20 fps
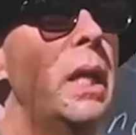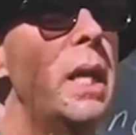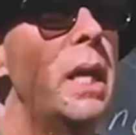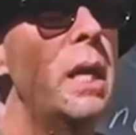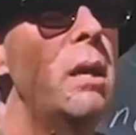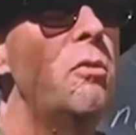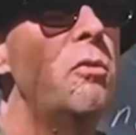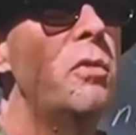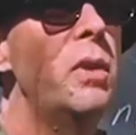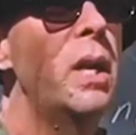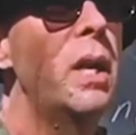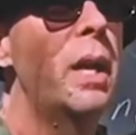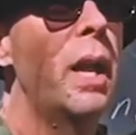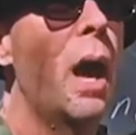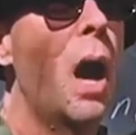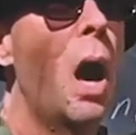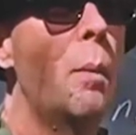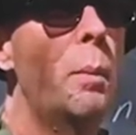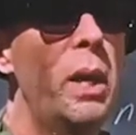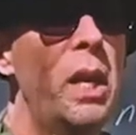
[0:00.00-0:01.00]
in
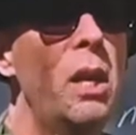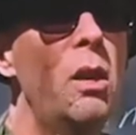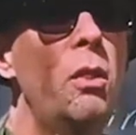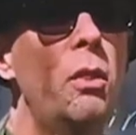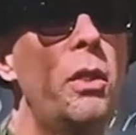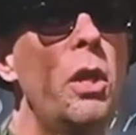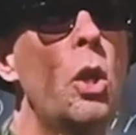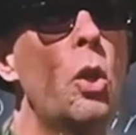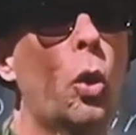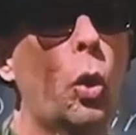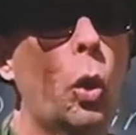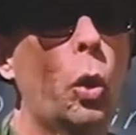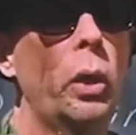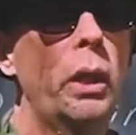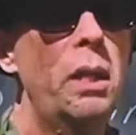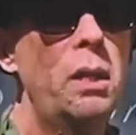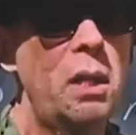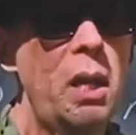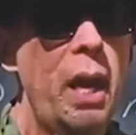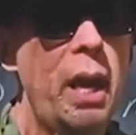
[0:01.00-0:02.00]
Vietnam in the
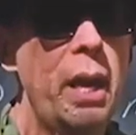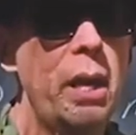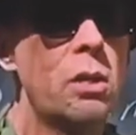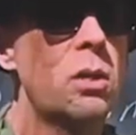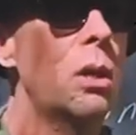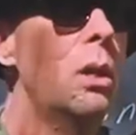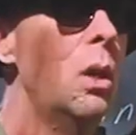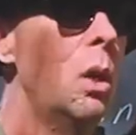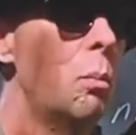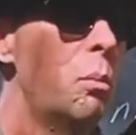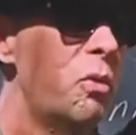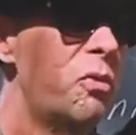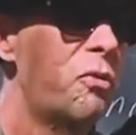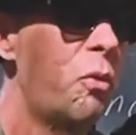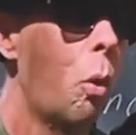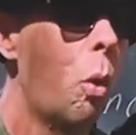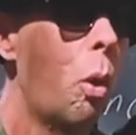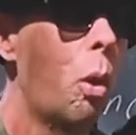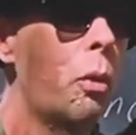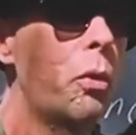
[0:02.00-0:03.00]
early days
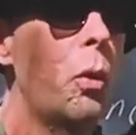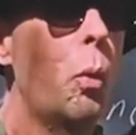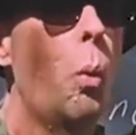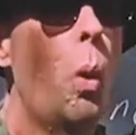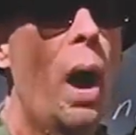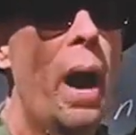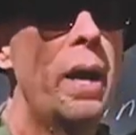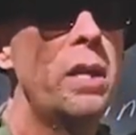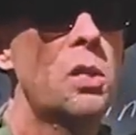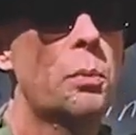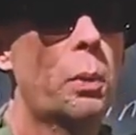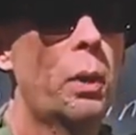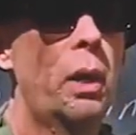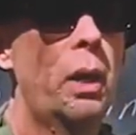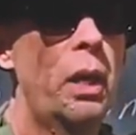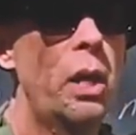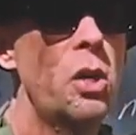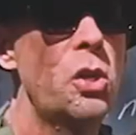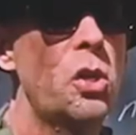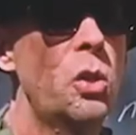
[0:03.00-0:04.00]
before the
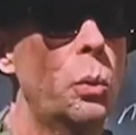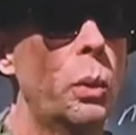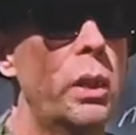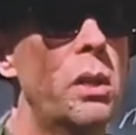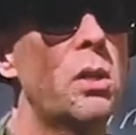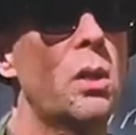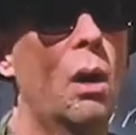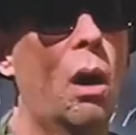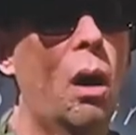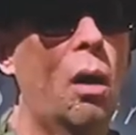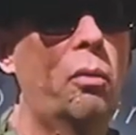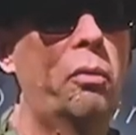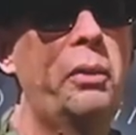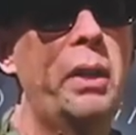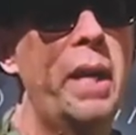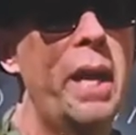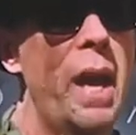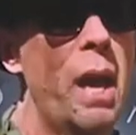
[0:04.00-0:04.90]
widespread issuance of the